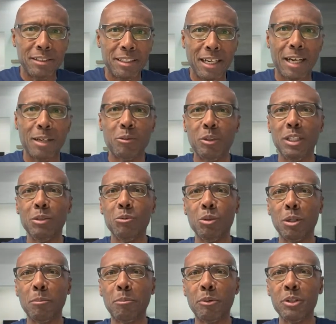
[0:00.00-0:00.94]
I really
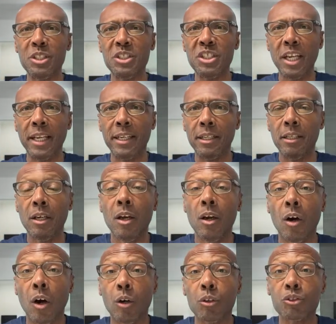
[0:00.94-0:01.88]
would appreciate it.
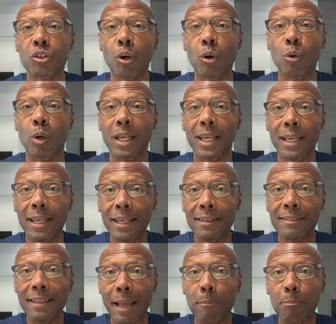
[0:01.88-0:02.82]
Also,
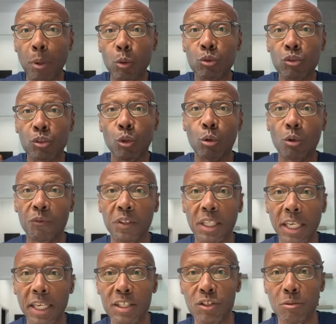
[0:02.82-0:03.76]
hit that post
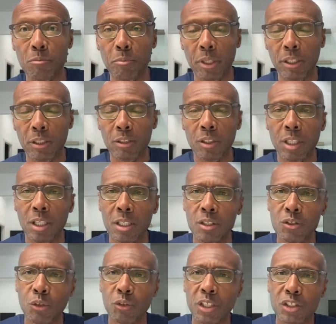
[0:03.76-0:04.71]
notification bell
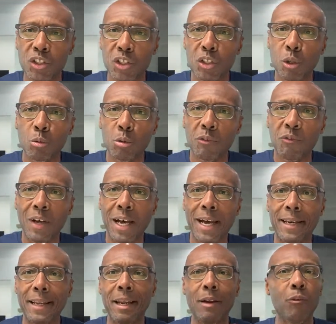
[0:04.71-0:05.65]
so that you're
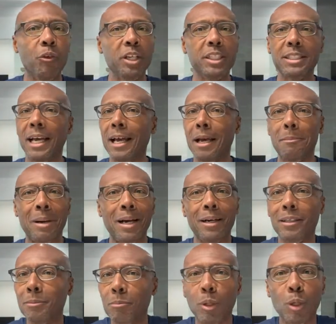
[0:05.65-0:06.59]
notified every time I
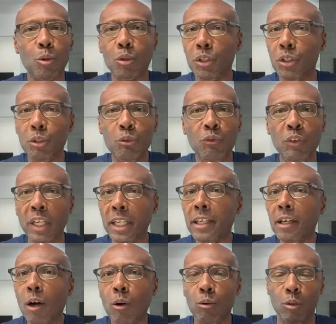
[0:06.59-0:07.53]
upload a new
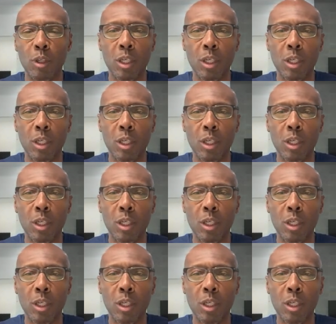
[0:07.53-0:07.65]
video.